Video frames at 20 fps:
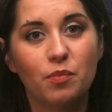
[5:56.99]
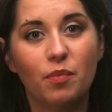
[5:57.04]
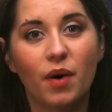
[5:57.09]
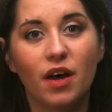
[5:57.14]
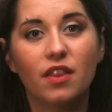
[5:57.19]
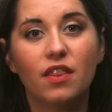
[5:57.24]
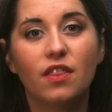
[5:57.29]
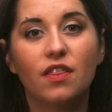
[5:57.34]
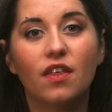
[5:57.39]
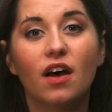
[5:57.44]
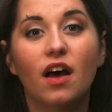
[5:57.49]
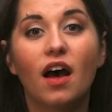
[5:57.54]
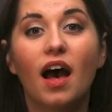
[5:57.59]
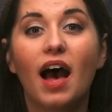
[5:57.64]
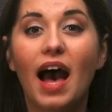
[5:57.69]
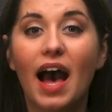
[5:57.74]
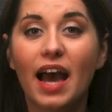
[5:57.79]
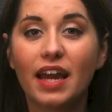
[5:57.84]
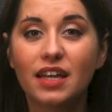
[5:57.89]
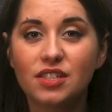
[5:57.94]
but the
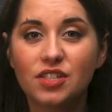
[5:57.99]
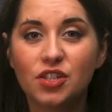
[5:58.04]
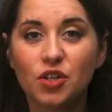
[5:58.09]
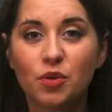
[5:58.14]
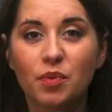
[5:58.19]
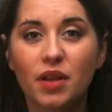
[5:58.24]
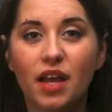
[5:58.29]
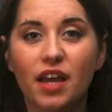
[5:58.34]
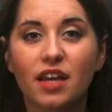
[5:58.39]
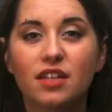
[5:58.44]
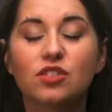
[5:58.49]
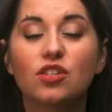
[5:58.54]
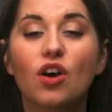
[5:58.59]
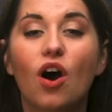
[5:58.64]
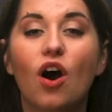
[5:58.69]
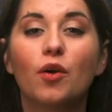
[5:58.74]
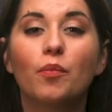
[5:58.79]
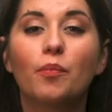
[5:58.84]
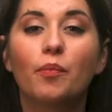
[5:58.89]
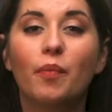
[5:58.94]
high-tier plans
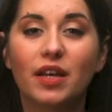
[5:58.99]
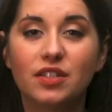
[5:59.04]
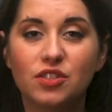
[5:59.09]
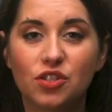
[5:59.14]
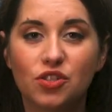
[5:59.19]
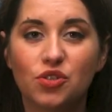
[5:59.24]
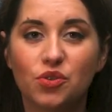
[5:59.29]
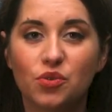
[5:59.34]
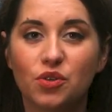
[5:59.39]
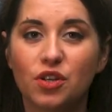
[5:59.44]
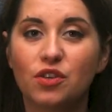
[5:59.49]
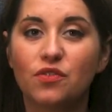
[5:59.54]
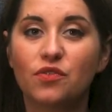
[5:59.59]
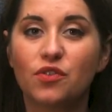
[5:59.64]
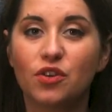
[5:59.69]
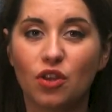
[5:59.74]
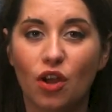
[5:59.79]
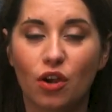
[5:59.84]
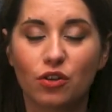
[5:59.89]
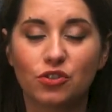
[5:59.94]
are best suited
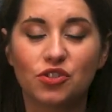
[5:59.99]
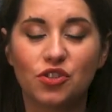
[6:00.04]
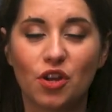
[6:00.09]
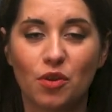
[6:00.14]
for large